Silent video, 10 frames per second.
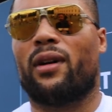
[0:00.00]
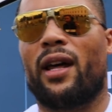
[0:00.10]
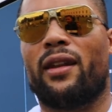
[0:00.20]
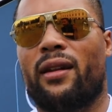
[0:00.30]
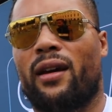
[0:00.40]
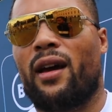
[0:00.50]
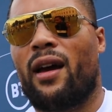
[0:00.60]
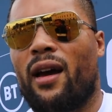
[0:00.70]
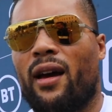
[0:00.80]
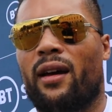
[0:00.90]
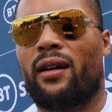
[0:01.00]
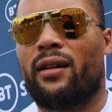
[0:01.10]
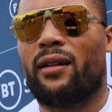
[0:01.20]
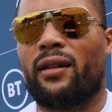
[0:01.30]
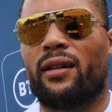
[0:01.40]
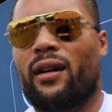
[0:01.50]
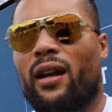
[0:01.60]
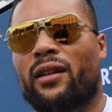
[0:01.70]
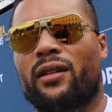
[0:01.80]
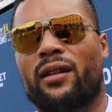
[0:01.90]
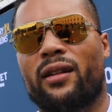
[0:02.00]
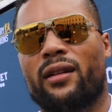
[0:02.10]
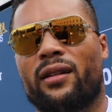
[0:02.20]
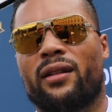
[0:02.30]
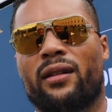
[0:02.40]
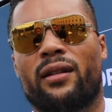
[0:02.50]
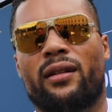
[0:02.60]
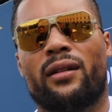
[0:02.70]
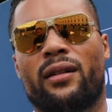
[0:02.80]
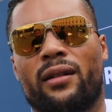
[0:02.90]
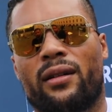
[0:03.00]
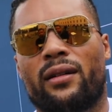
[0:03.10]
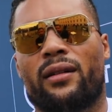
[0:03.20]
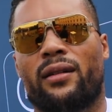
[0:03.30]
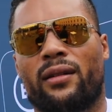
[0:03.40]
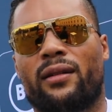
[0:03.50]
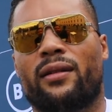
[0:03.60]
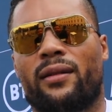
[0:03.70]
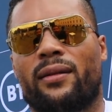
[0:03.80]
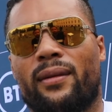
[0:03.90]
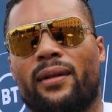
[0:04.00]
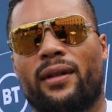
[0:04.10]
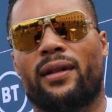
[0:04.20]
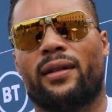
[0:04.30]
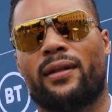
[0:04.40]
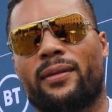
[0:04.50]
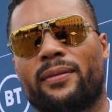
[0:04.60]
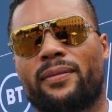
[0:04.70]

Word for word: Yeah, and let's, let's hope so. I mean, yeah. the government I'd, did say October fans are going to be allowed back get back in.